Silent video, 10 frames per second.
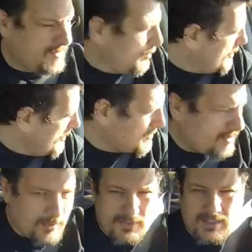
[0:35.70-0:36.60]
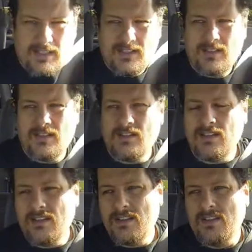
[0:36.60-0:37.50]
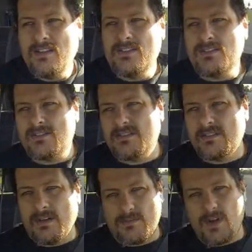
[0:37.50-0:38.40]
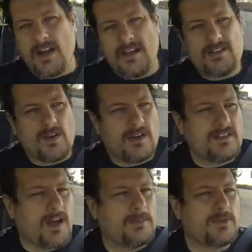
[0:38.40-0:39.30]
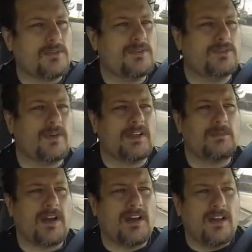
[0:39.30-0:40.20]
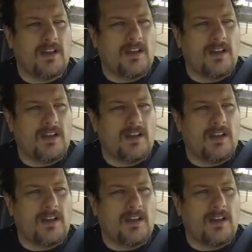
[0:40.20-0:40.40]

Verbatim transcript: 2013 on Friday, starring Tom Cruise, directed by